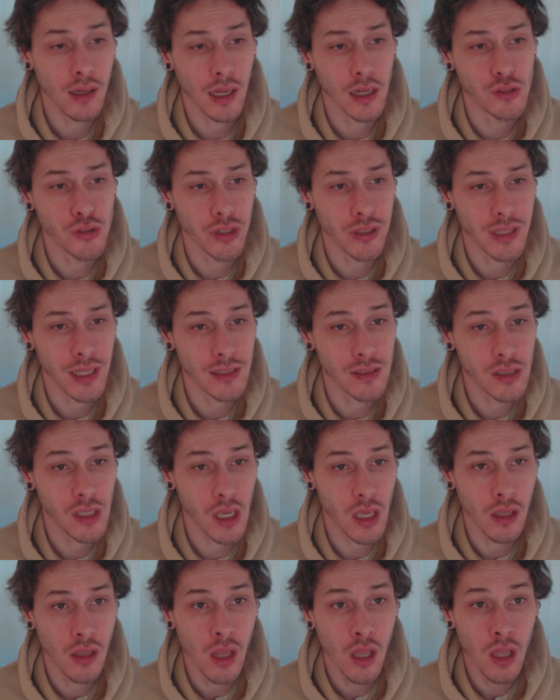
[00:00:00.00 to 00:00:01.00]
drink that
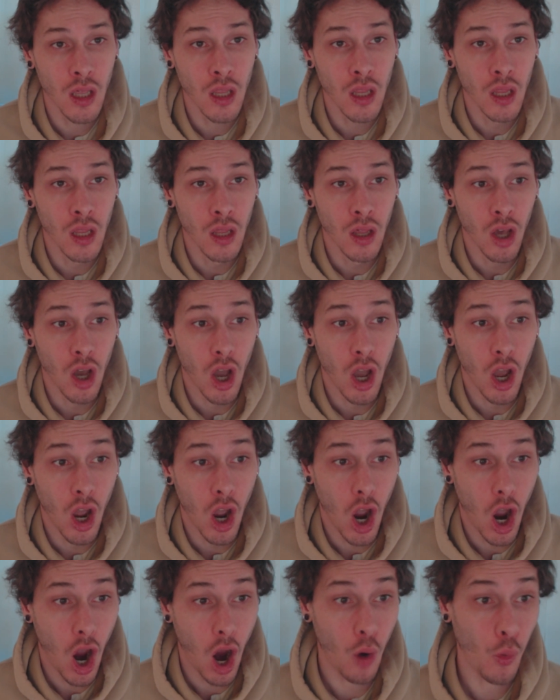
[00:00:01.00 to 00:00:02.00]
tea.
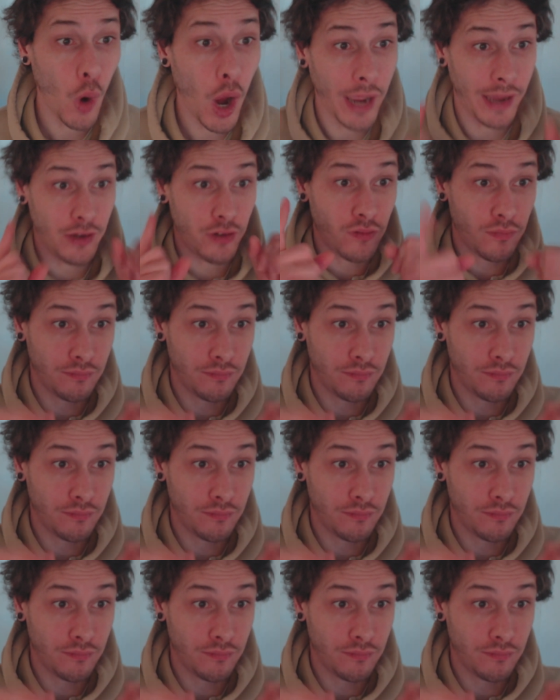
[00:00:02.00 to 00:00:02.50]
All right.